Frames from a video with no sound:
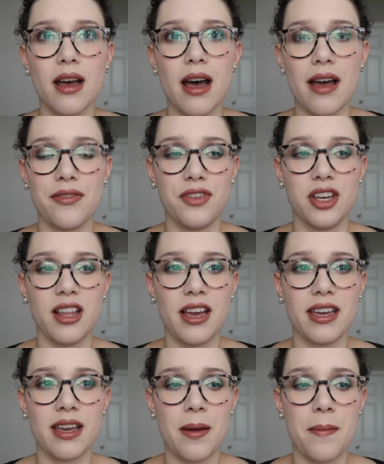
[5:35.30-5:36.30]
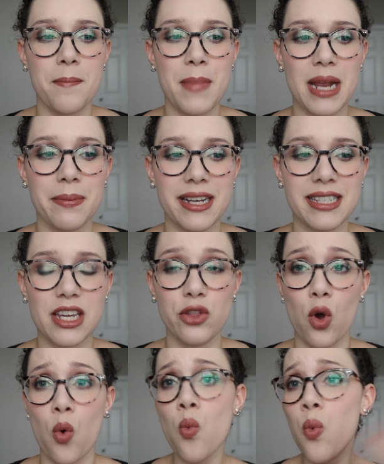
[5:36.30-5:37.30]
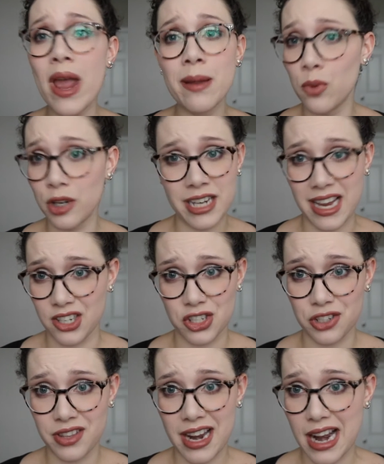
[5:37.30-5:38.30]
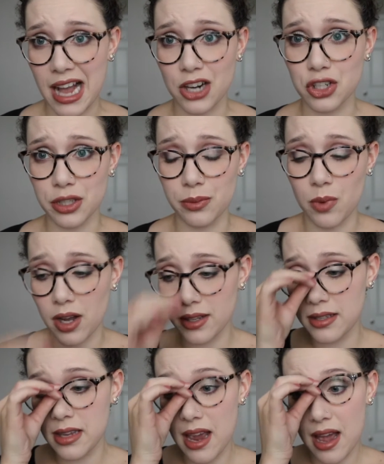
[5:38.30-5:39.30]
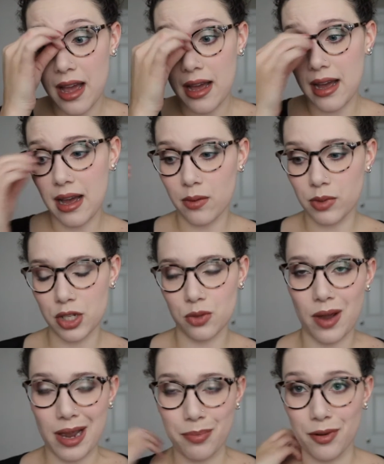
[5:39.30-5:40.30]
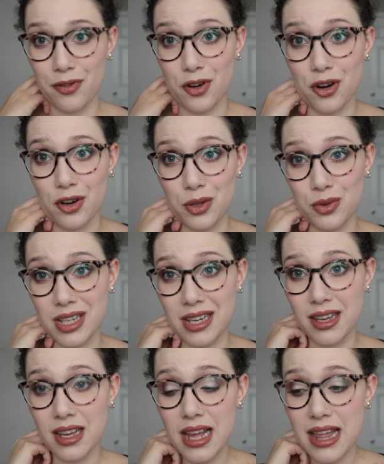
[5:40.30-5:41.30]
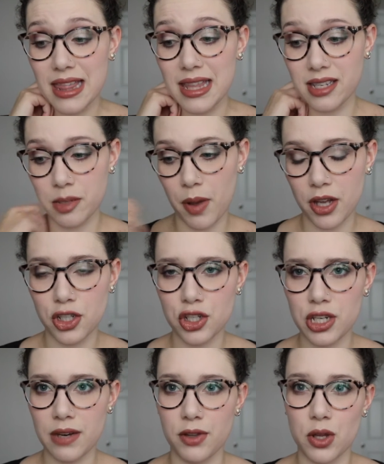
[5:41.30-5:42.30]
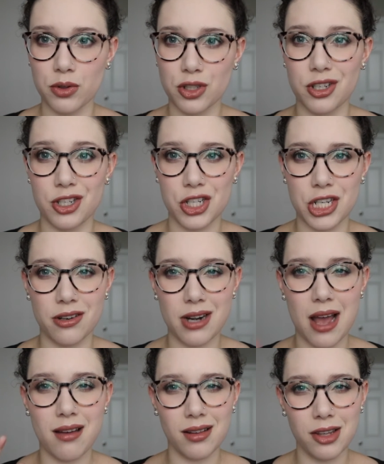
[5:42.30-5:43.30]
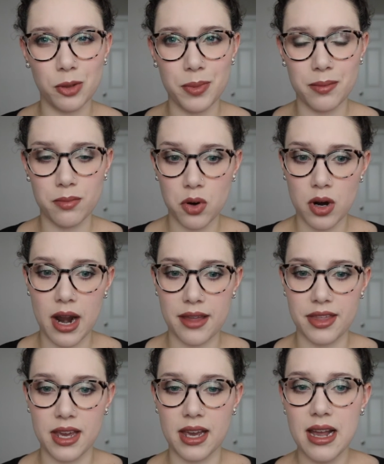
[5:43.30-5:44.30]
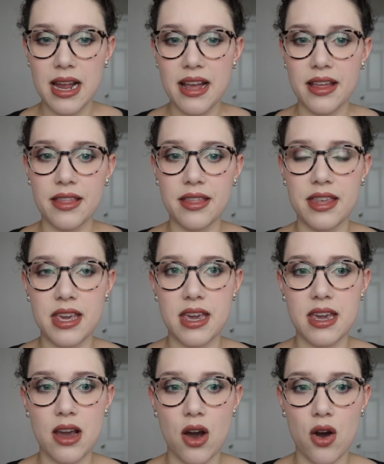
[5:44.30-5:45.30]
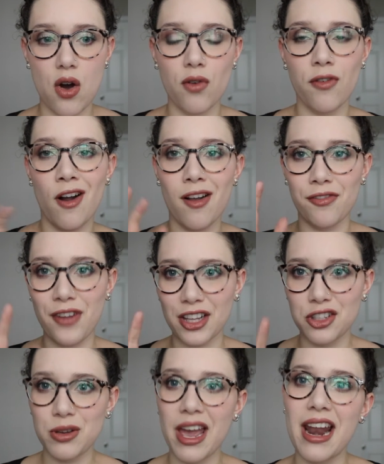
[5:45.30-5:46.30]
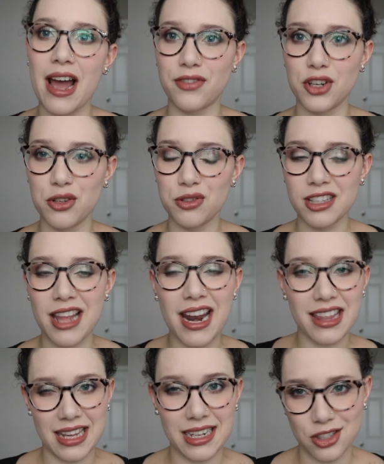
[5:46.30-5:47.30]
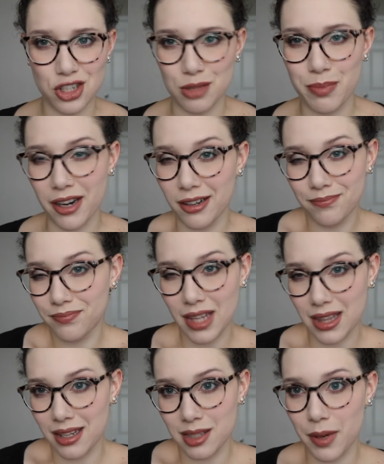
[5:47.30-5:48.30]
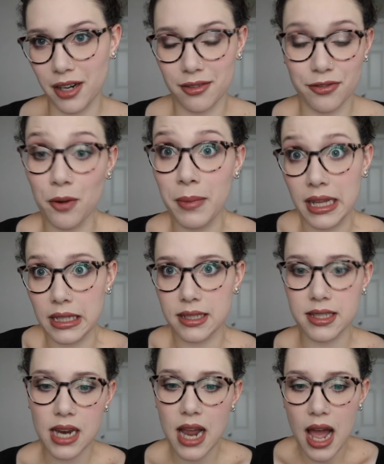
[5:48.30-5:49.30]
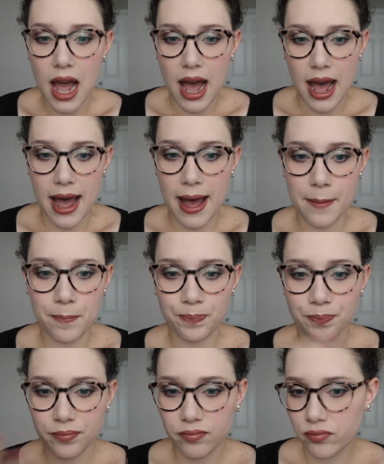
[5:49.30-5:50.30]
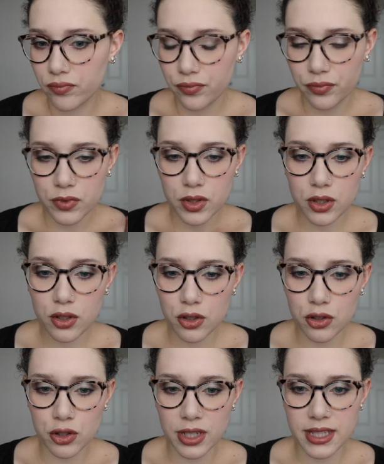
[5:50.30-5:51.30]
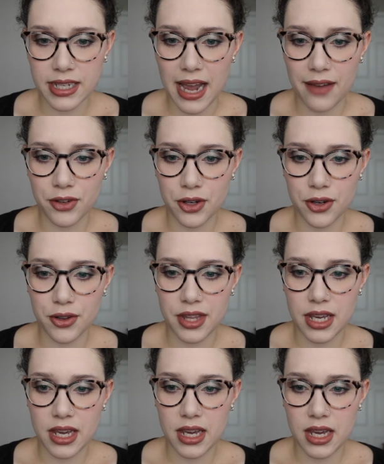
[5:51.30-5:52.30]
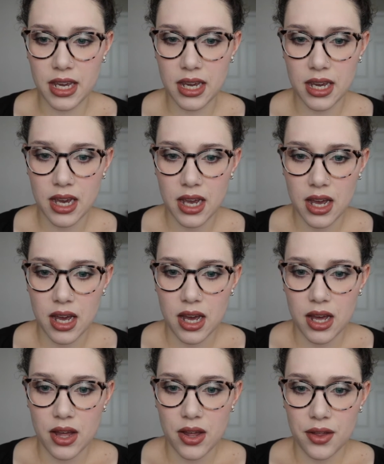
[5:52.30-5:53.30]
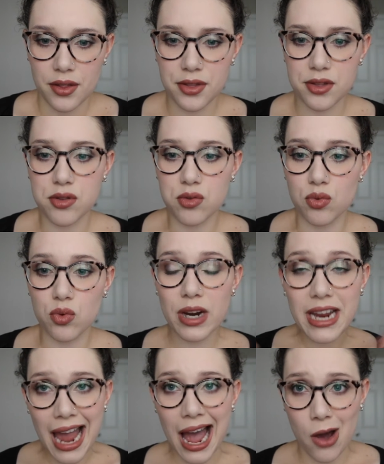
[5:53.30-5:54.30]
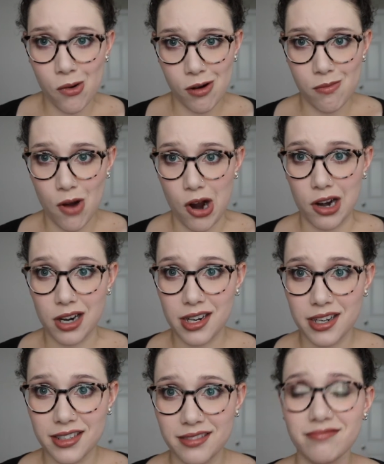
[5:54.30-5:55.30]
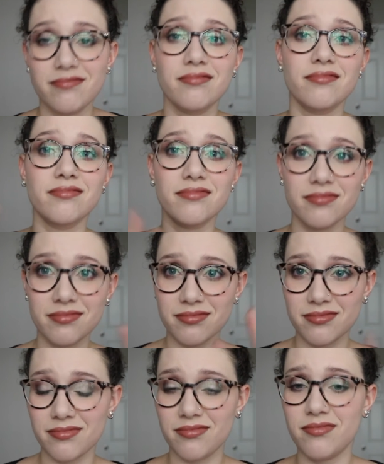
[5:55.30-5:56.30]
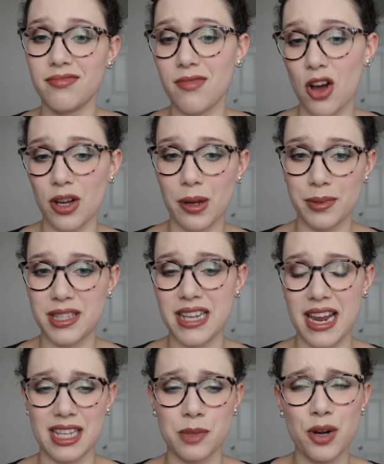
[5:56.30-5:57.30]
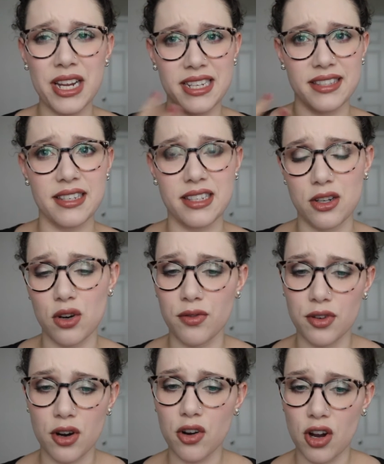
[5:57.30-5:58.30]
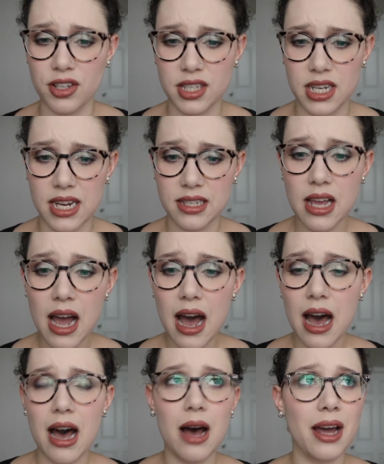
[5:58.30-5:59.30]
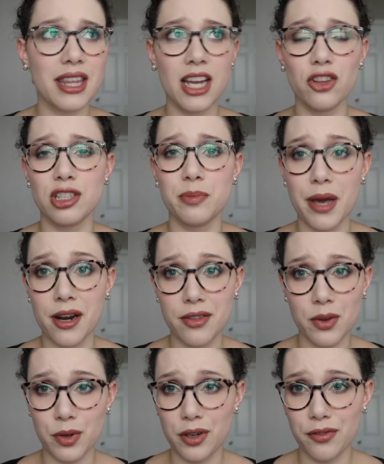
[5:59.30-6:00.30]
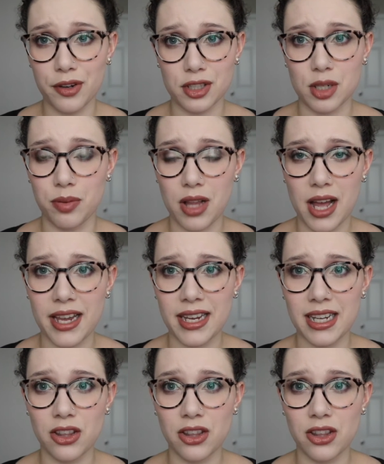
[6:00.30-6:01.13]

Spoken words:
I feel like, made my skin look way more textured than it actually was, which is why I prefer using the sponge, even though it's going to shear it out a little bit more. I think the overall effect you get after using that, I think it's just better. I think it's better, for me at least. So let's see, after the 3-hour mark, I would say it's pretty consistent across the days. I think it looks better than when you first apply it.